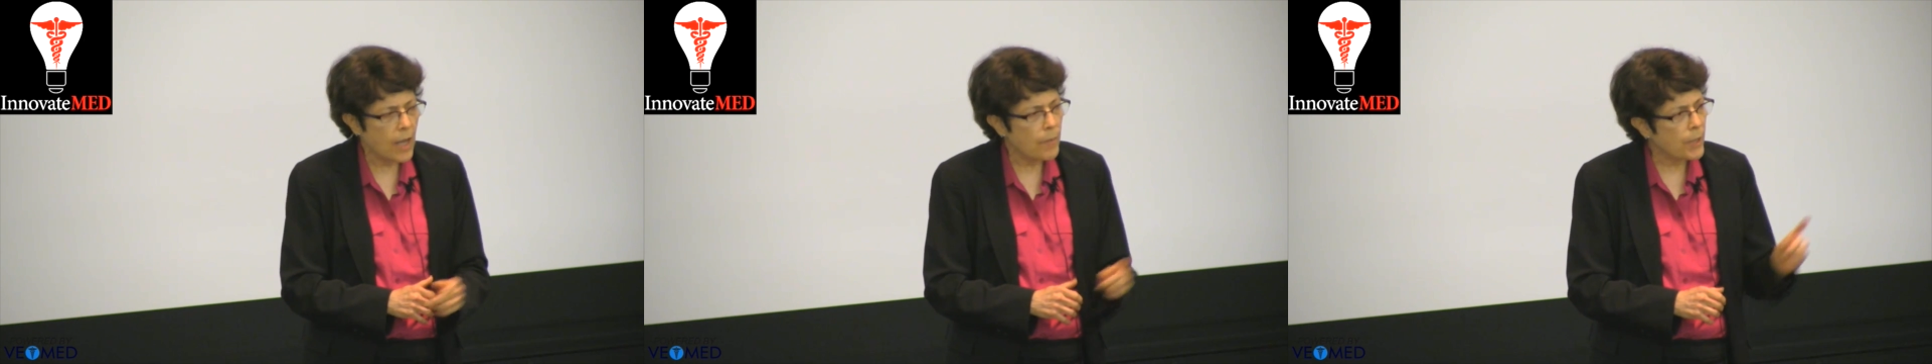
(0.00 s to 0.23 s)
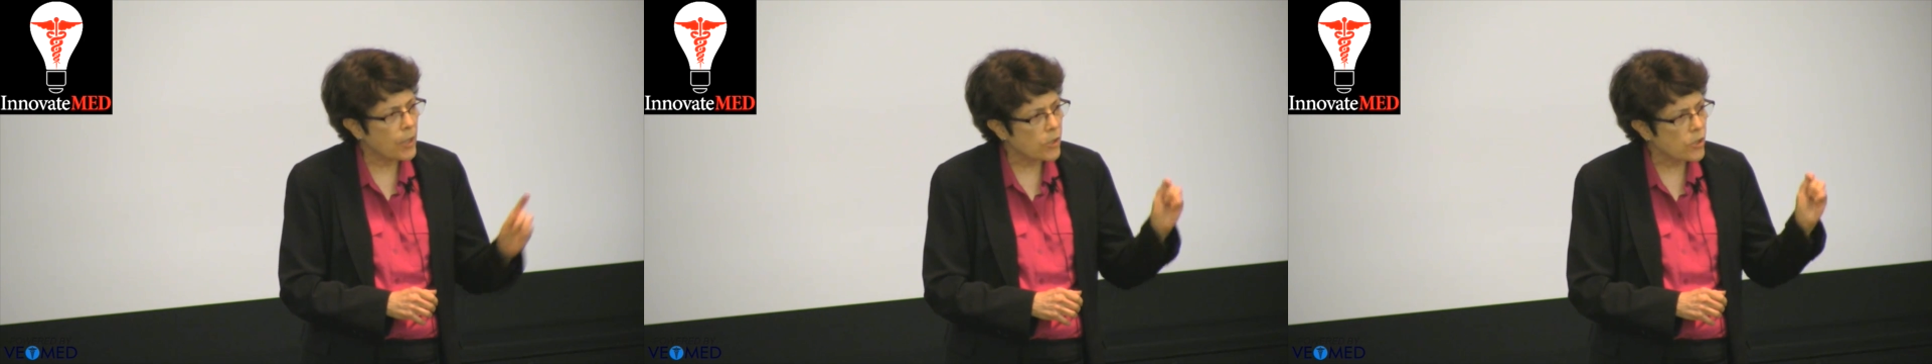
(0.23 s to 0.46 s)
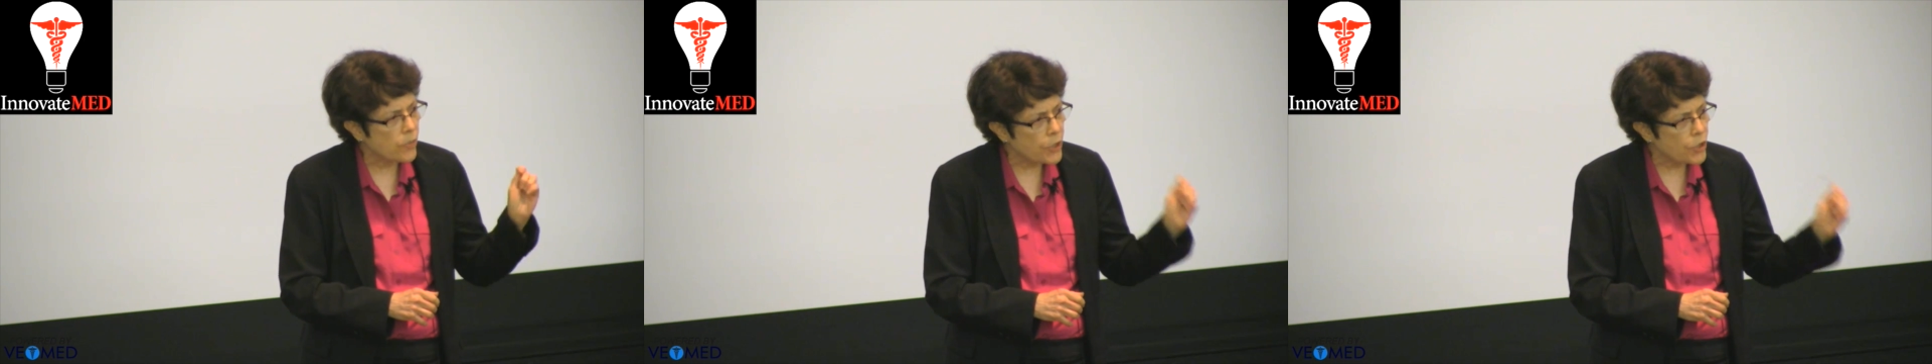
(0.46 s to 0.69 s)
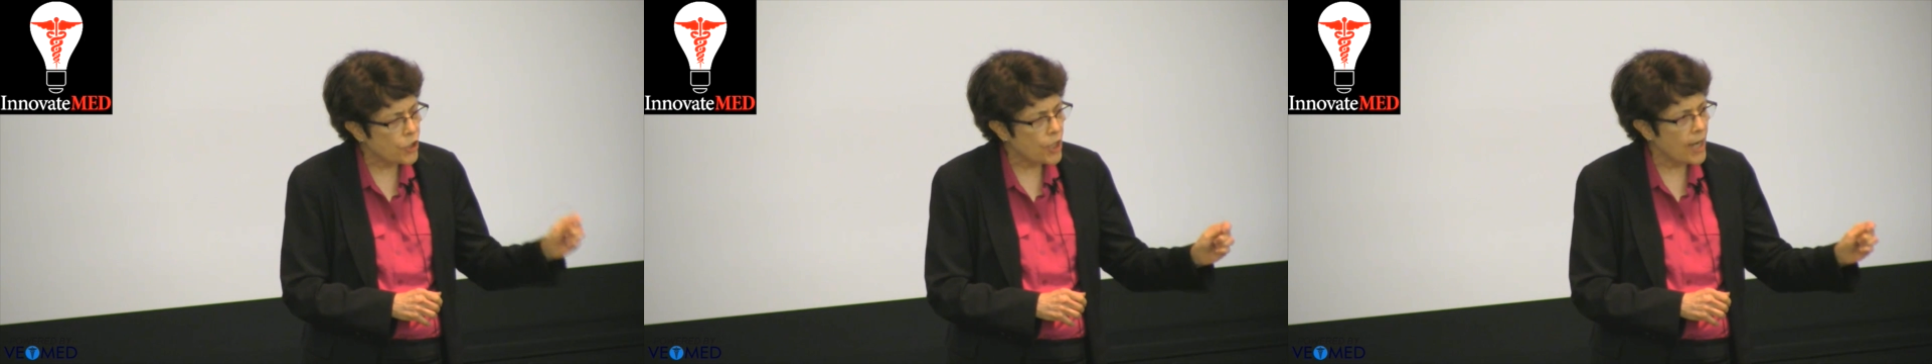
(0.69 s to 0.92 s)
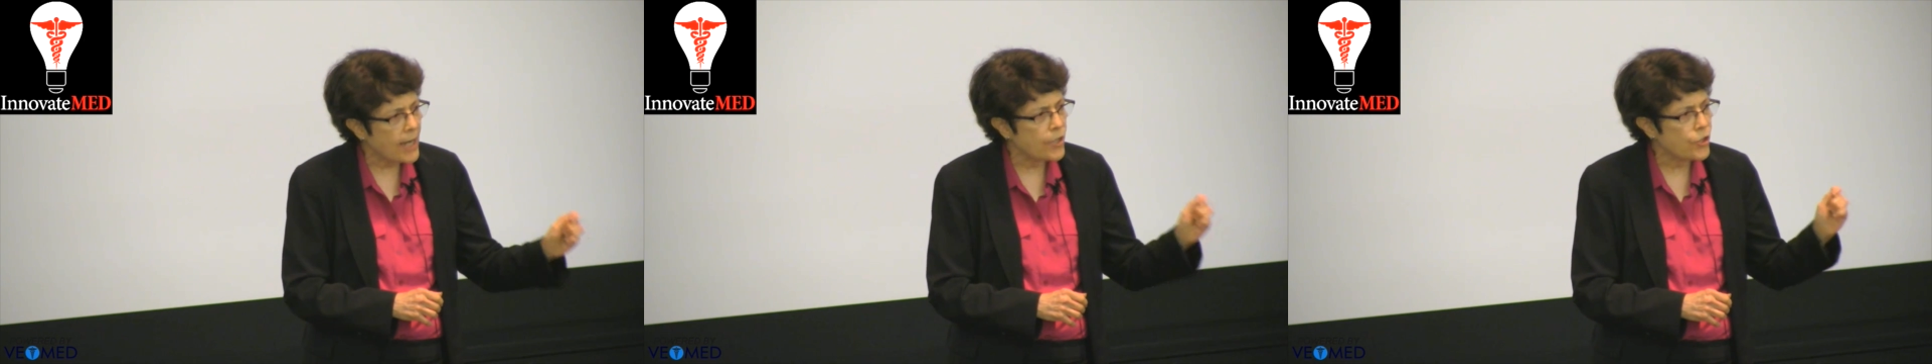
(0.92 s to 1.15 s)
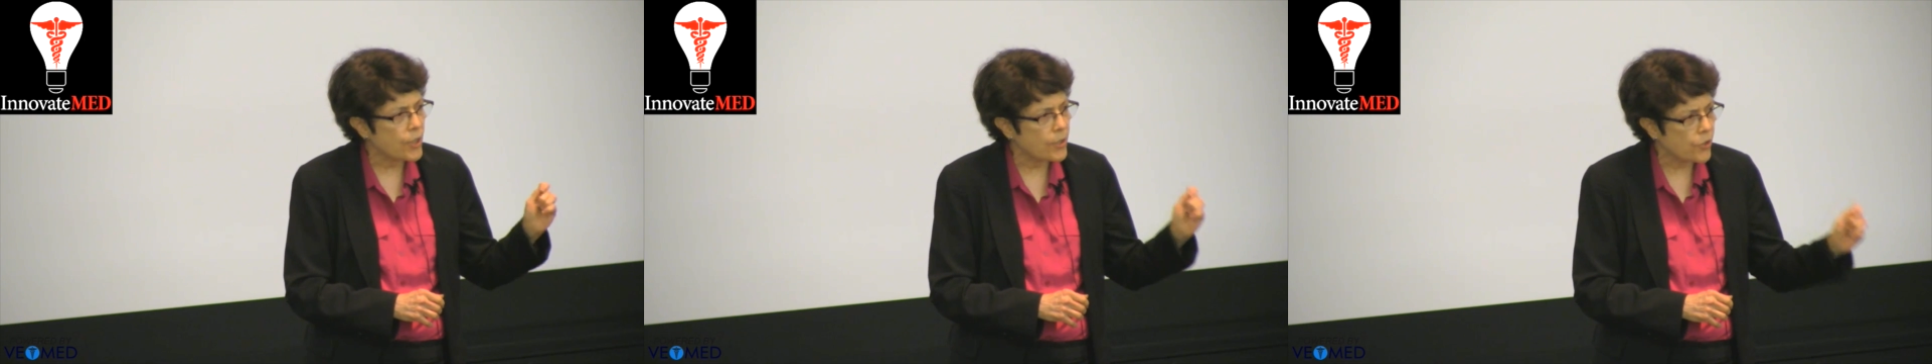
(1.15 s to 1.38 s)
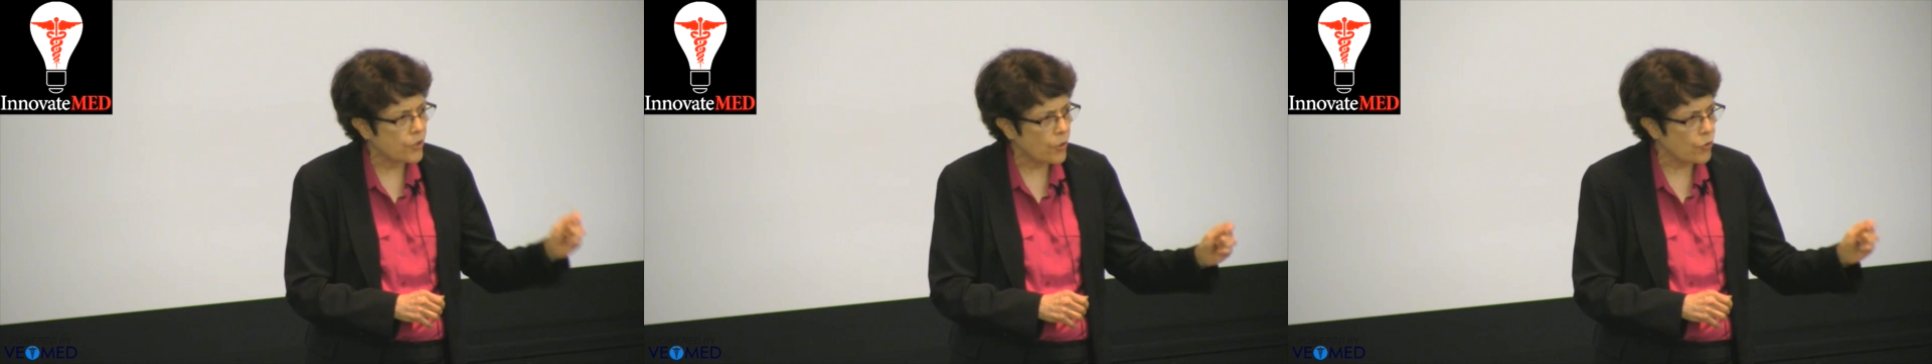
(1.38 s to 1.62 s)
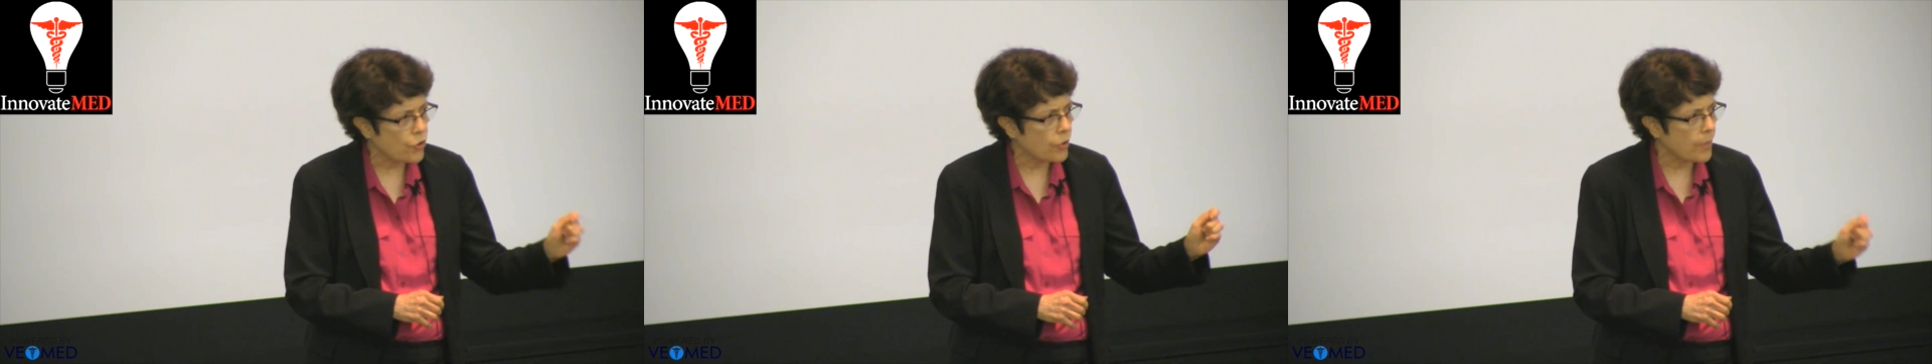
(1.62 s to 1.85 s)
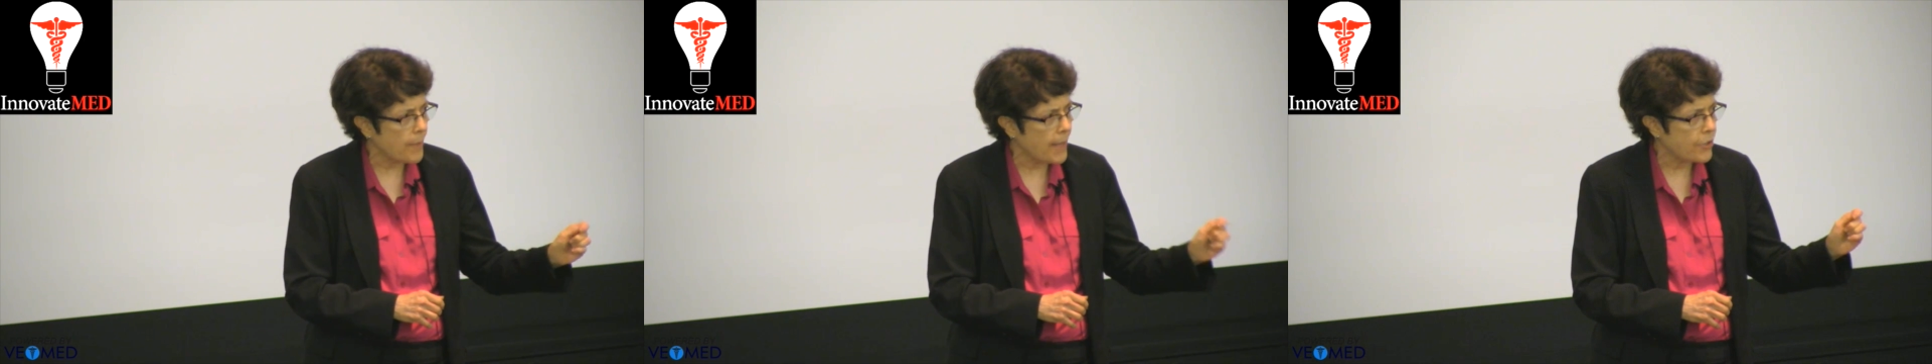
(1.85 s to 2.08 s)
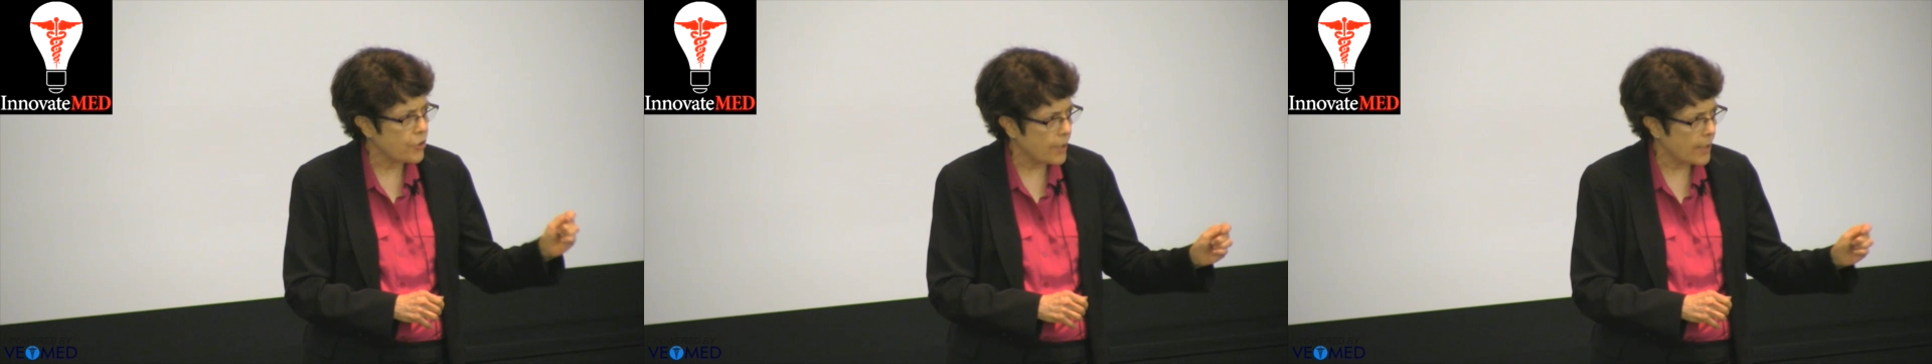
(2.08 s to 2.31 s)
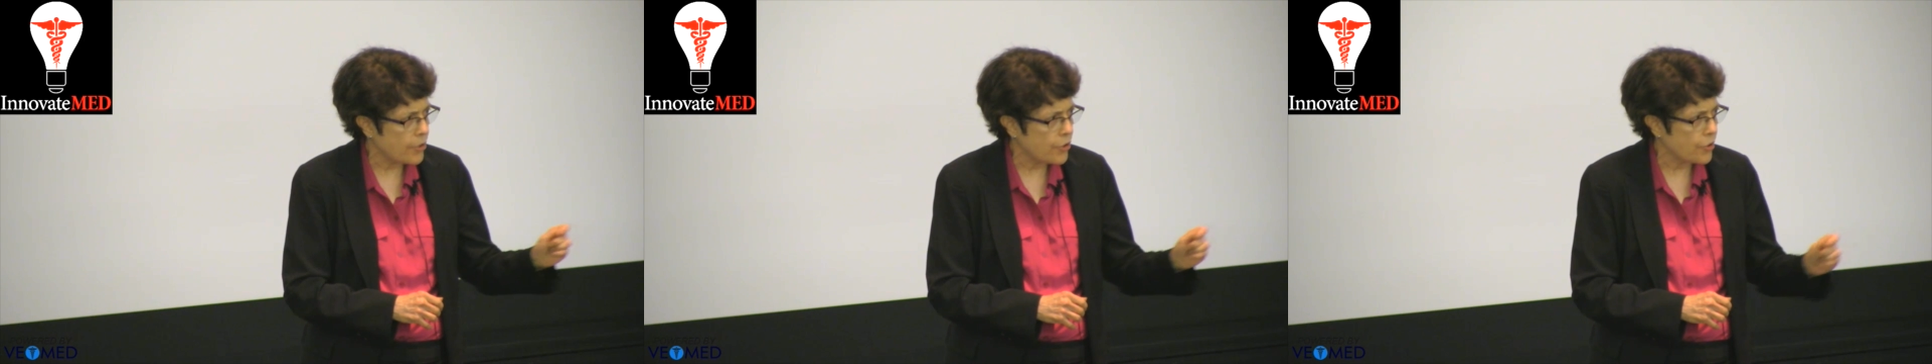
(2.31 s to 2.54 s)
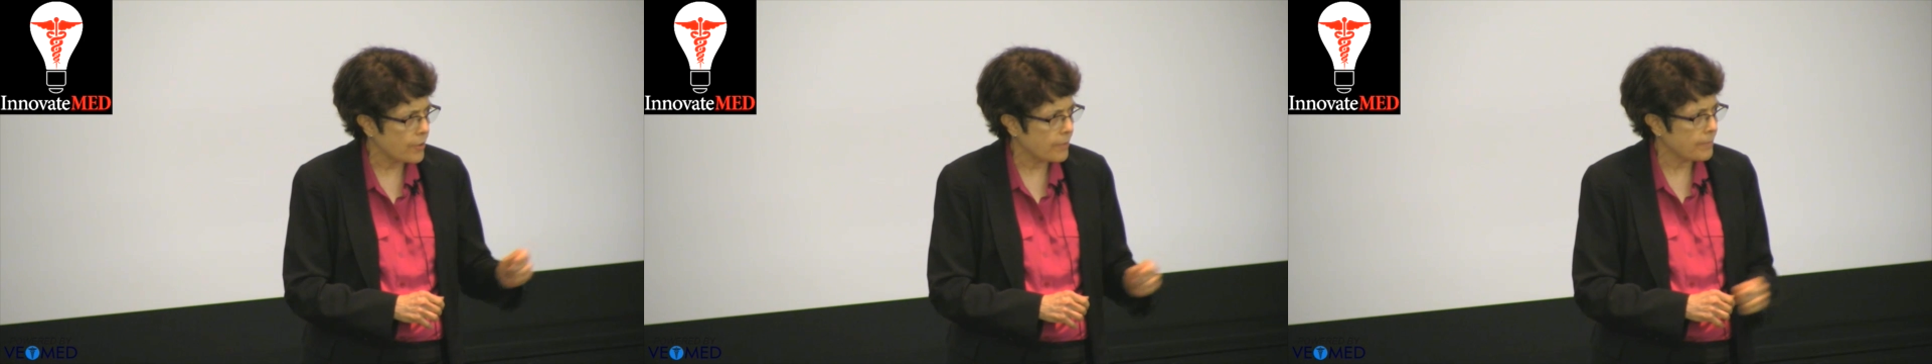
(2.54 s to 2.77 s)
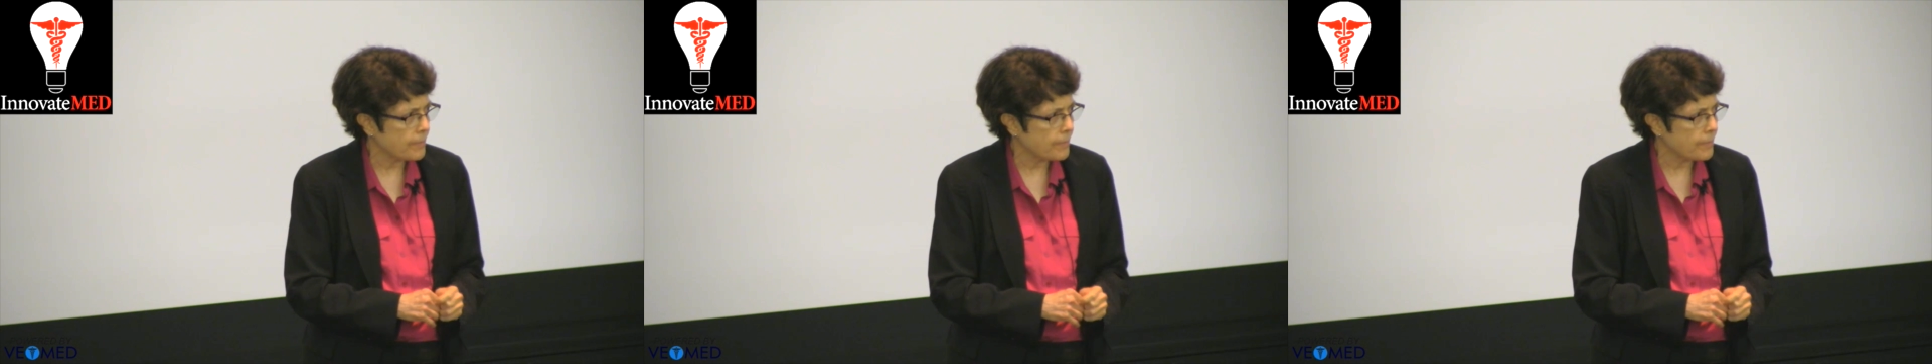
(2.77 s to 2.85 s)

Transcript: because of a change in social imagination.